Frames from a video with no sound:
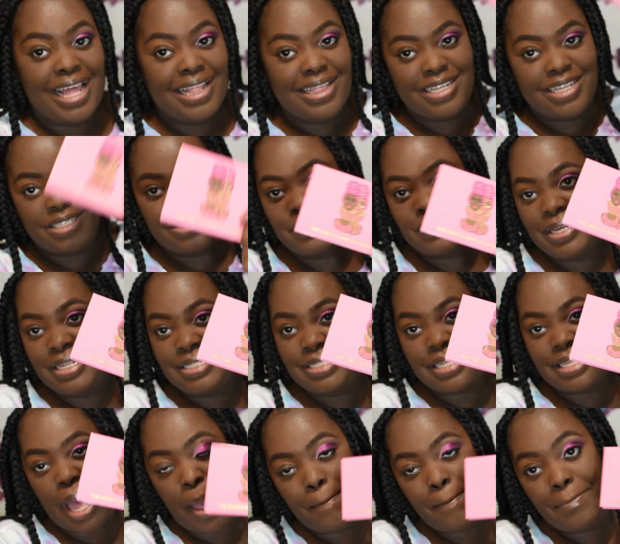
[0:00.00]
and the sweet
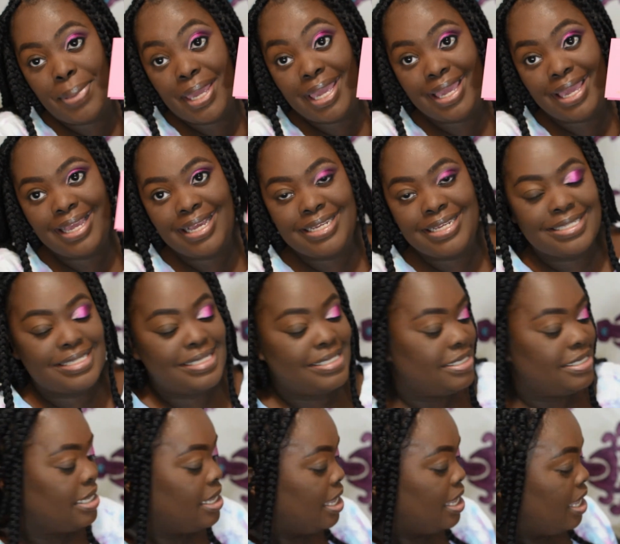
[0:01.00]

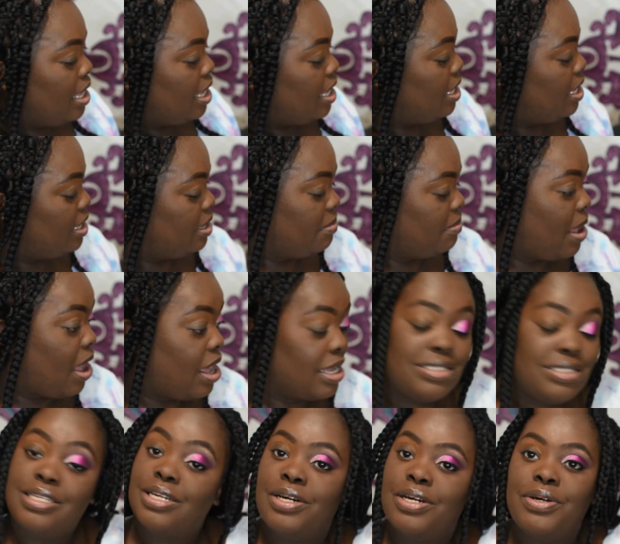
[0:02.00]
pinks.
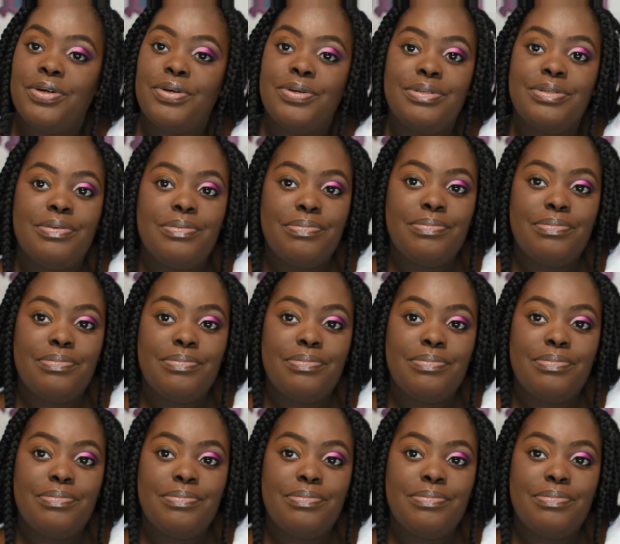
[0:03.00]
Also,